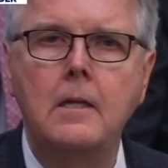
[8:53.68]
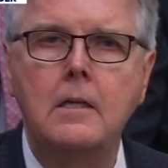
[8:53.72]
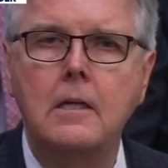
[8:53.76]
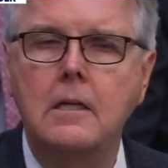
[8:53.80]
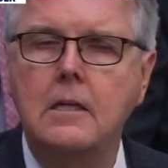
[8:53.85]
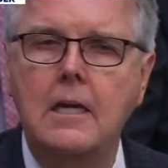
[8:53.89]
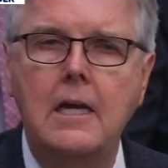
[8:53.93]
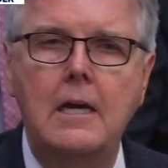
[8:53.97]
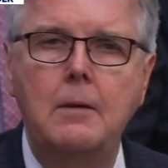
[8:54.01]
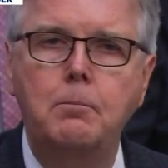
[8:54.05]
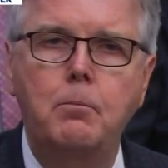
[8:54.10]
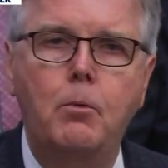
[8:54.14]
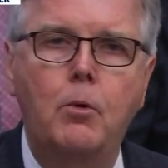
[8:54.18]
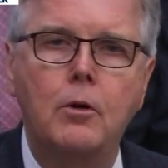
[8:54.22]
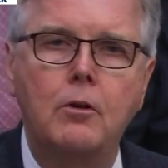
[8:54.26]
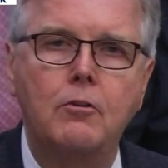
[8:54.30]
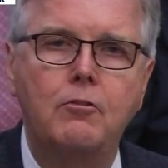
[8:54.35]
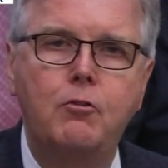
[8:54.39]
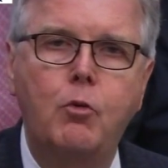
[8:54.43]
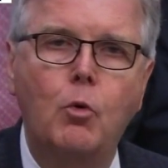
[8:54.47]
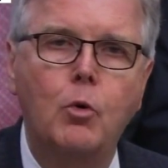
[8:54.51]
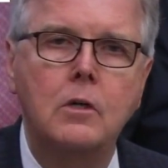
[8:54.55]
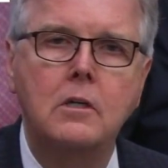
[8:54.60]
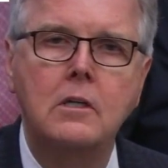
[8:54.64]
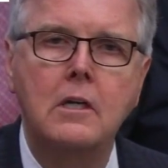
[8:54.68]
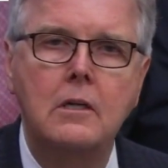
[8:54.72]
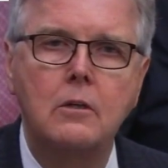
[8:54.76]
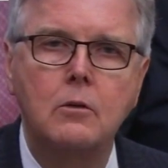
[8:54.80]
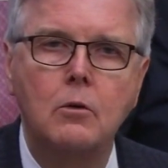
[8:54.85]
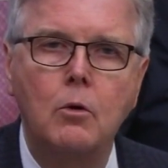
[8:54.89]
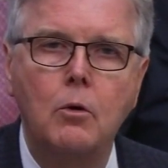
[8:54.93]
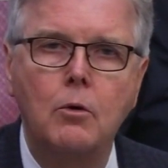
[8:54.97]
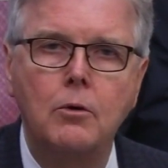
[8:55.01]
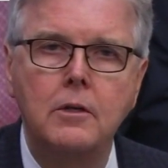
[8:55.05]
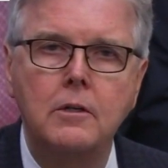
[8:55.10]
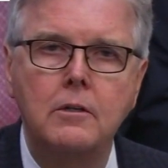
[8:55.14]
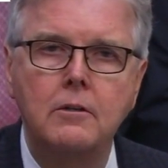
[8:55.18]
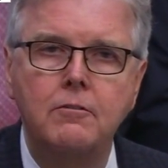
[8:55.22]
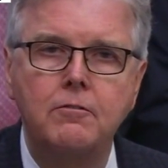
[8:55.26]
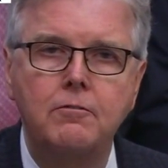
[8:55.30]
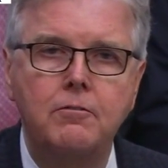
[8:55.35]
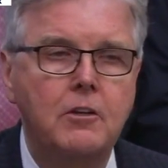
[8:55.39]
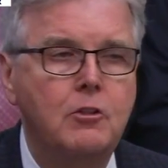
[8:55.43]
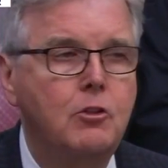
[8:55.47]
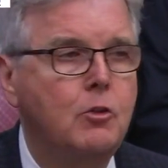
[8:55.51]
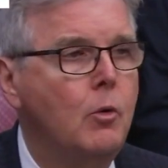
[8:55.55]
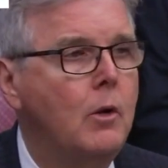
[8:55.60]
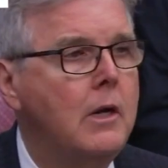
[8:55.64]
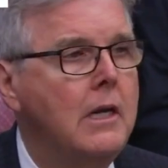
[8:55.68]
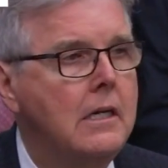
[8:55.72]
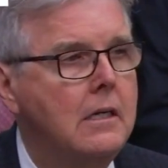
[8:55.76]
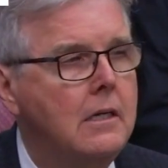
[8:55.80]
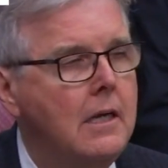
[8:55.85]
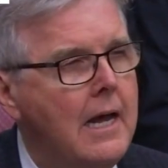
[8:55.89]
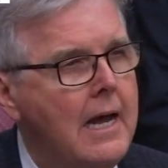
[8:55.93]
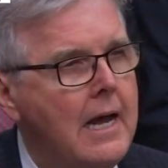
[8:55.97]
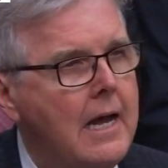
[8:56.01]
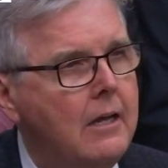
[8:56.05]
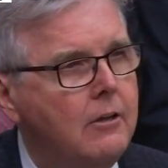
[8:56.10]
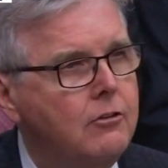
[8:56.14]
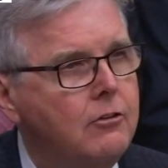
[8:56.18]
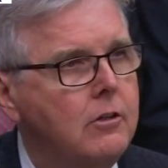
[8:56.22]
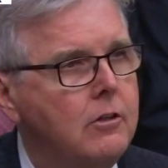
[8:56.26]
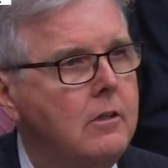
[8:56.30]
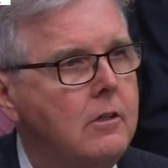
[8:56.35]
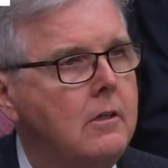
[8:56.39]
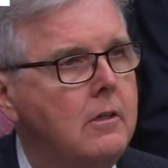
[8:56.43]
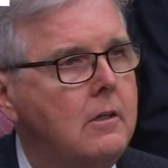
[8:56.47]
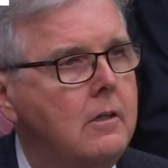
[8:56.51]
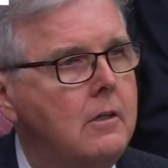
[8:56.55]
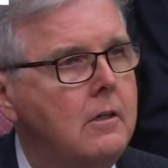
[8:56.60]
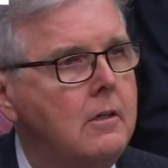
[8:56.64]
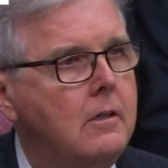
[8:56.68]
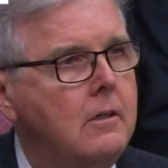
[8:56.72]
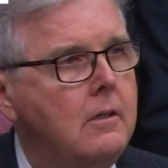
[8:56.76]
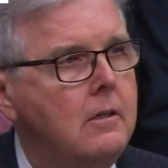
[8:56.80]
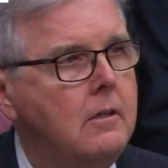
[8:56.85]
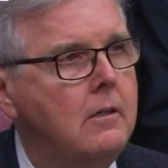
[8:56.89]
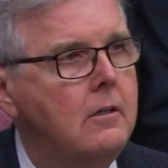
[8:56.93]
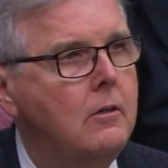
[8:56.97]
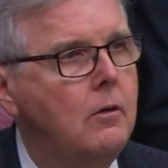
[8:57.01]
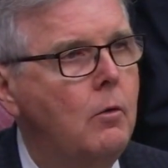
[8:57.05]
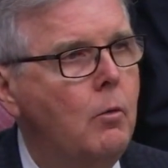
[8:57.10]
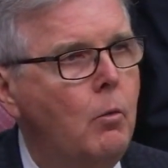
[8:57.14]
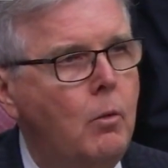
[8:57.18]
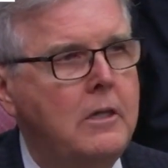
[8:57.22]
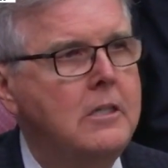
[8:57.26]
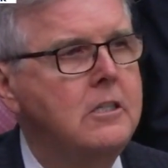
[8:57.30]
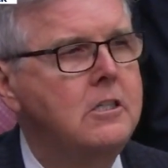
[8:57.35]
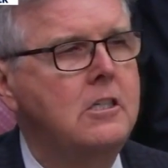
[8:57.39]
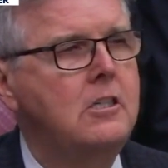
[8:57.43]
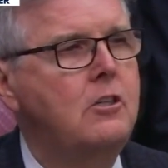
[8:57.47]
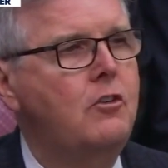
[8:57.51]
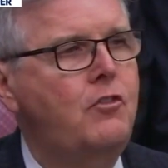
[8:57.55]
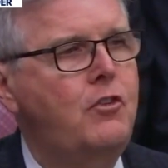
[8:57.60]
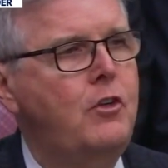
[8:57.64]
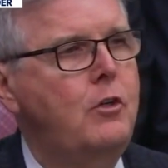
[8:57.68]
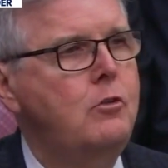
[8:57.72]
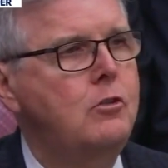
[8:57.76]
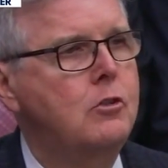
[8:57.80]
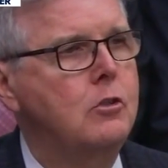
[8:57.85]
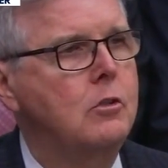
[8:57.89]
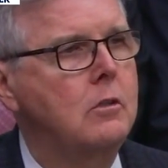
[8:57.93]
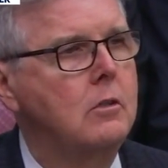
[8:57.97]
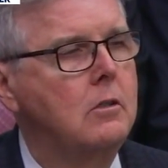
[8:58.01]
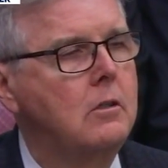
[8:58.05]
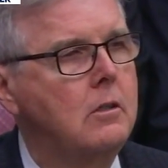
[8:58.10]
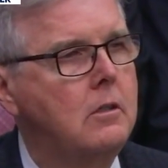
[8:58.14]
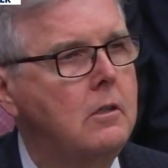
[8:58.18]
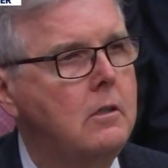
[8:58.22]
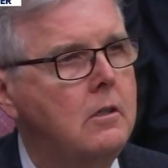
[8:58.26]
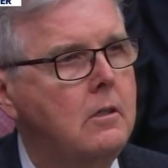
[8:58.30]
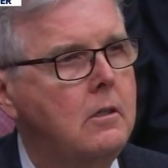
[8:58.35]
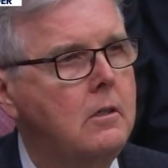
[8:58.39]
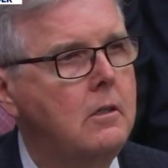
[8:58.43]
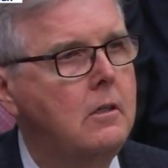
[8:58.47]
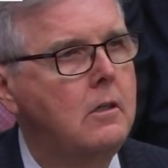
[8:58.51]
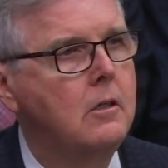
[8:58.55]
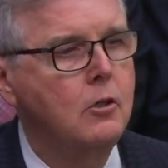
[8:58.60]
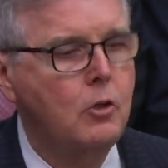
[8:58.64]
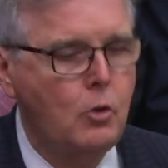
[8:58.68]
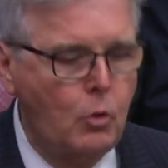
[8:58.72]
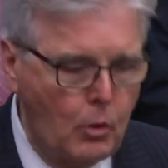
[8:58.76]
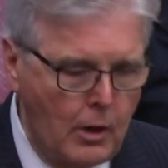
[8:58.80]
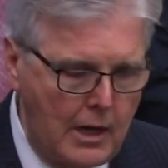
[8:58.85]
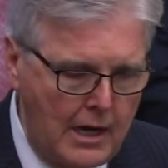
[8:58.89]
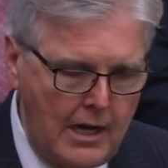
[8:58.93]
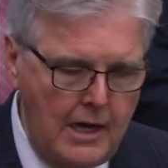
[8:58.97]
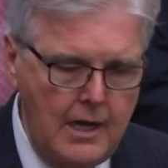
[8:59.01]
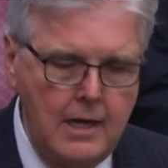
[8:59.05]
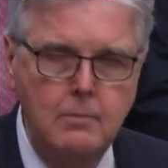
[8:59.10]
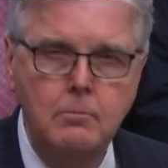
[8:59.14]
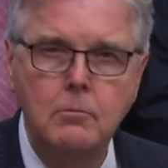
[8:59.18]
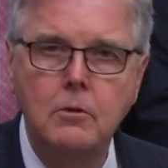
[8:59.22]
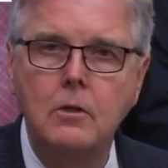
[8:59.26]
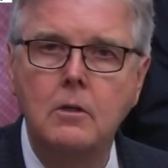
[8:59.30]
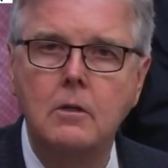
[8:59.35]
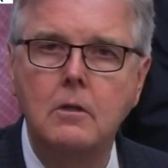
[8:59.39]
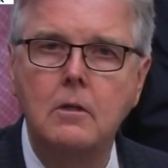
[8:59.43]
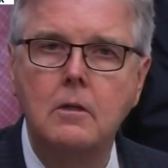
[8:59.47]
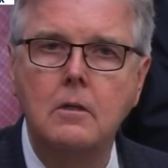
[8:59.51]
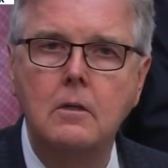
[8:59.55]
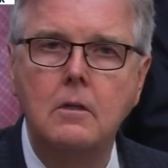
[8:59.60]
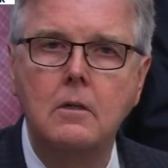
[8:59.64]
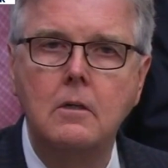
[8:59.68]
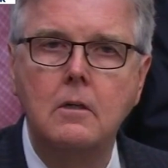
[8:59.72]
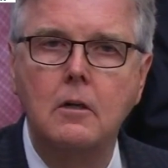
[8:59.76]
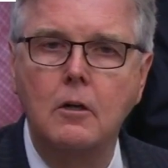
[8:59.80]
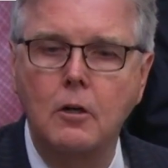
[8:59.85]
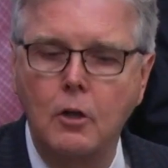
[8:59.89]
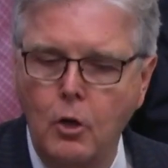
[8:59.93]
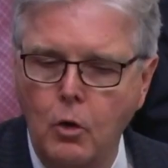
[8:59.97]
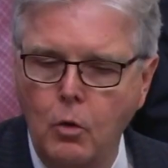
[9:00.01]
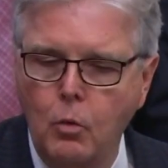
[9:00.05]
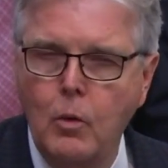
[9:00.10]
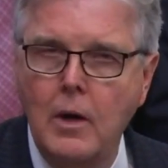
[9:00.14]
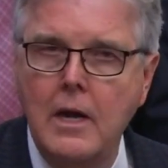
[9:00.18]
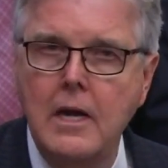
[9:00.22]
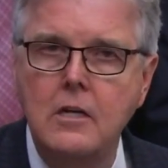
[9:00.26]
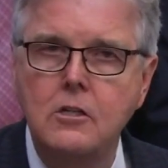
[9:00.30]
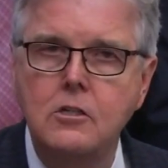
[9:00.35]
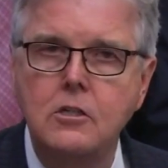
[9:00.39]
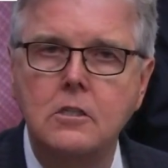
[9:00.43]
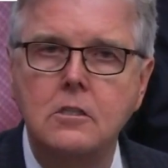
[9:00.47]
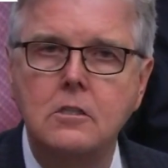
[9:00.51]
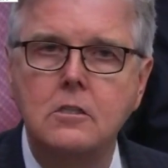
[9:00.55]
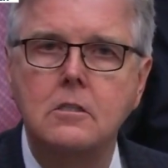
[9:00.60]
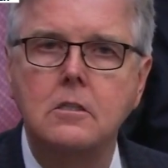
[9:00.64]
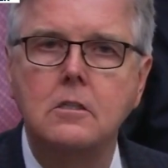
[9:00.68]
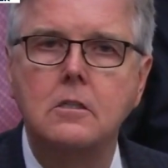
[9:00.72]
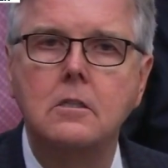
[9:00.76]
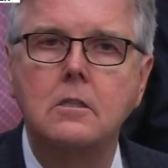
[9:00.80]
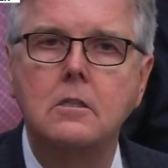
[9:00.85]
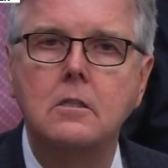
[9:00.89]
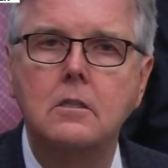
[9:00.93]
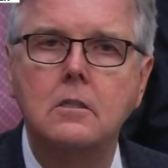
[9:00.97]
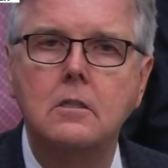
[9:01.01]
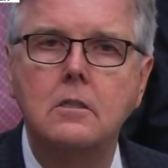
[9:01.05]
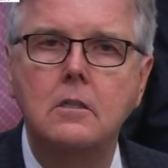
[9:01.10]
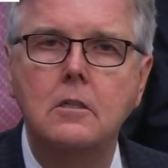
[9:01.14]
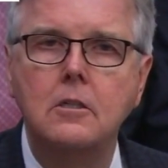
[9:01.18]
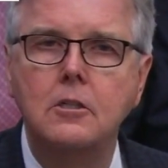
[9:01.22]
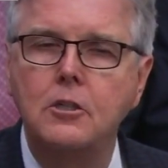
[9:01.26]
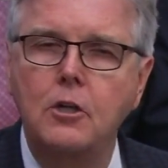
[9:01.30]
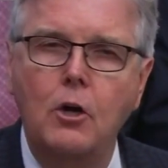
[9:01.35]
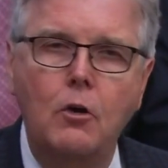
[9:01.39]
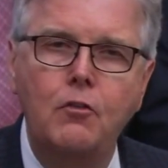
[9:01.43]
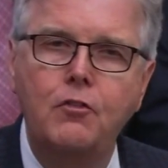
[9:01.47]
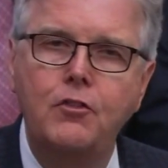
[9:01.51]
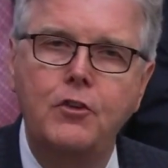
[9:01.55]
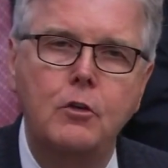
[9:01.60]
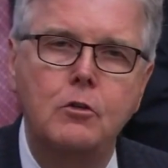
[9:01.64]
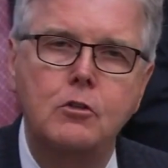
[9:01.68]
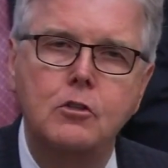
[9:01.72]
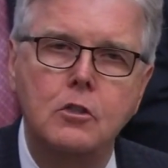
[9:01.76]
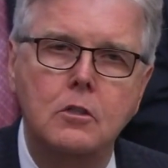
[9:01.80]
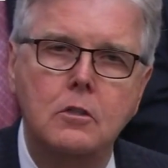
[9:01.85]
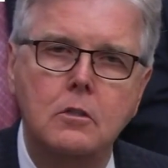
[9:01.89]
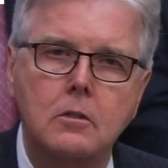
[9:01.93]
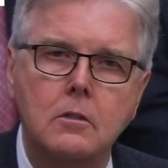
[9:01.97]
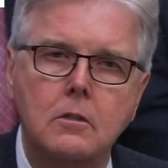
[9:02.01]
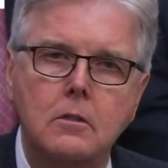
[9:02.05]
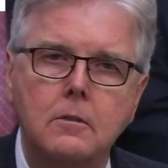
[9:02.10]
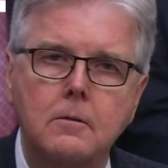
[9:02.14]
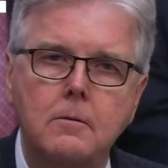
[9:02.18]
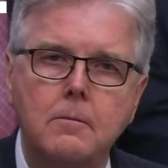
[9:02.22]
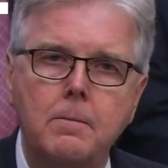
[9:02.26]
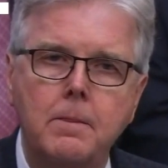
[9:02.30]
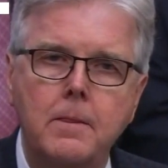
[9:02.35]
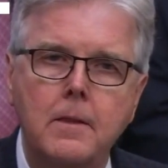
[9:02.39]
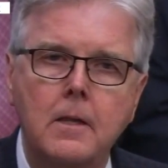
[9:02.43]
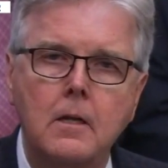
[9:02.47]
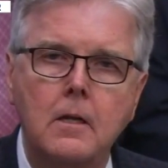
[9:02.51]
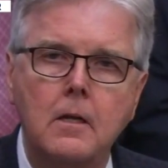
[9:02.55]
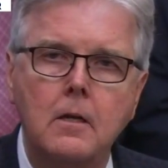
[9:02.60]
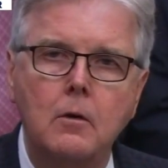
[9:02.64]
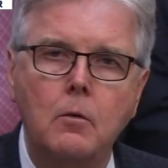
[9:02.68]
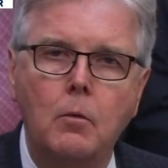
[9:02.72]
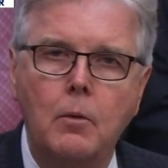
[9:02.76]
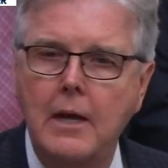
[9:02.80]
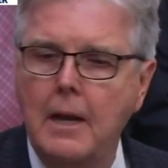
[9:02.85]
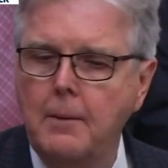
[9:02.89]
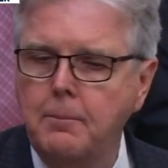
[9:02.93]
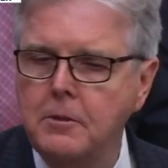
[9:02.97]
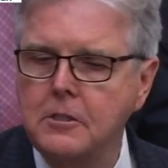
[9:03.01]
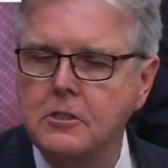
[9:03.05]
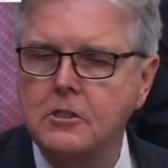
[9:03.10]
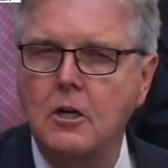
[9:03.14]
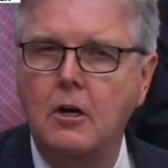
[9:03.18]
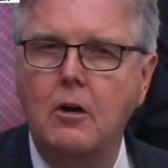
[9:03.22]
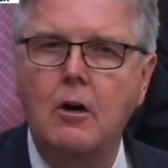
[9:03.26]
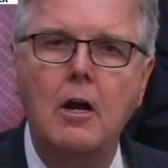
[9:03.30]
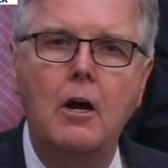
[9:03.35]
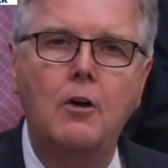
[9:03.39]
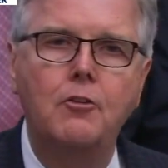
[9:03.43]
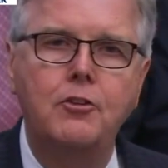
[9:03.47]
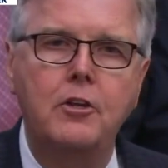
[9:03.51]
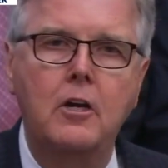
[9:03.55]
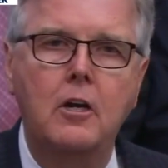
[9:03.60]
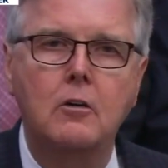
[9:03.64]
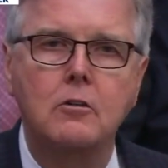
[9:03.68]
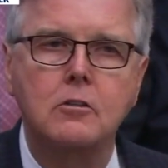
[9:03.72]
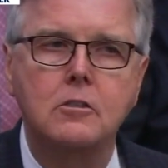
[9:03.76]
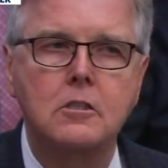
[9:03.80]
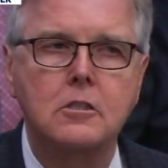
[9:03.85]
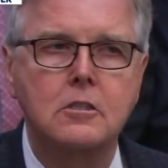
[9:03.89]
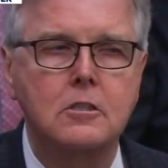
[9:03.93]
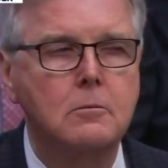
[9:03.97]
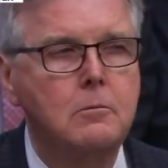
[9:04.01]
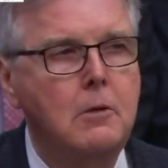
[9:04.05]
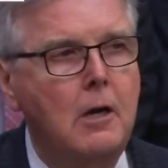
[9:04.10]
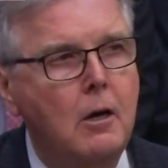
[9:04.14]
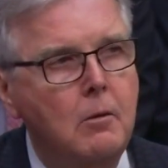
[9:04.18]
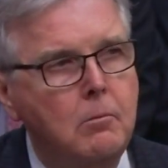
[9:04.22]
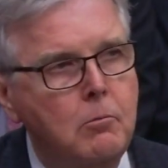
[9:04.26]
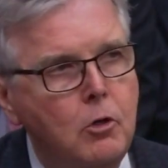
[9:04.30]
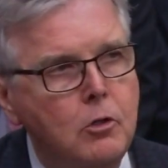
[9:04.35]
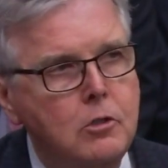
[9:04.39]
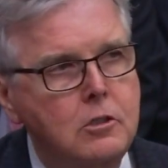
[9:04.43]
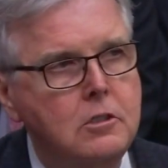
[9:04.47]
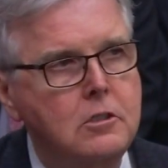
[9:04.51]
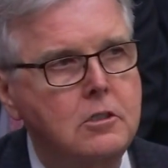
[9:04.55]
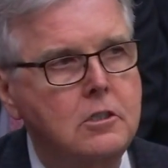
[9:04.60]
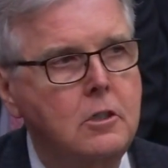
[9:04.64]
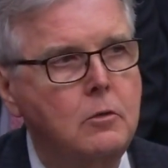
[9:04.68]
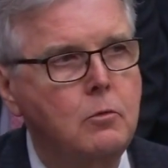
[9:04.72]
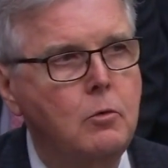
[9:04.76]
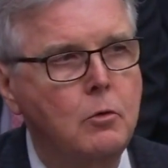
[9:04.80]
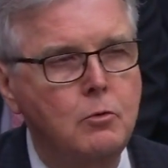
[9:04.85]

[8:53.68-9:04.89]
You can't put a 14-year-old in the 5th grade class. What is his future? Crime, low wages, no future? What happens to our health care system, our emergency